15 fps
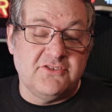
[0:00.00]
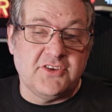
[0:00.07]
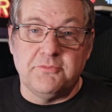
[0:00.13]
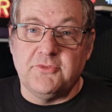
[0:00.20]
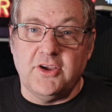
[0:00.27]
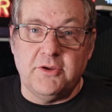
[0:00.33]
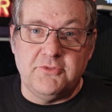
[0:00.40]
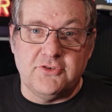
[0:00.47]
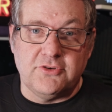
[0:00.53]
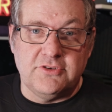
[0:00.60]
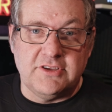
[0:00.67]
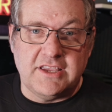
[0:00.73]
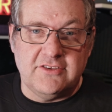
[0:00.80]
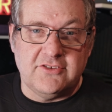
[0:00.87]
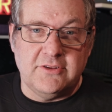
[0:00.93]
sometimes you're
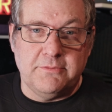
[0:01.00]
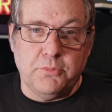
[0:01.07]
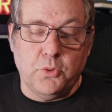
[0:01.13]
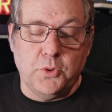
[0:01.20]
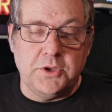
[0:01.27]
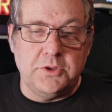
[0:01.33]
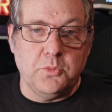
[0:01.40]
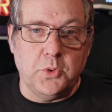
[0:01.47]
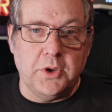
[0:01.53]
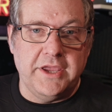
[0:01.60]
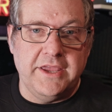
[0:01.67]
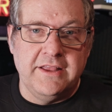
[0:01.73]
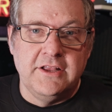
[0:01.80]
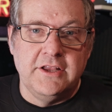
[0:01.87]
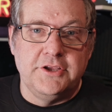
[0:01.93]
going to get to the point
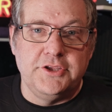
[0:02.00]
where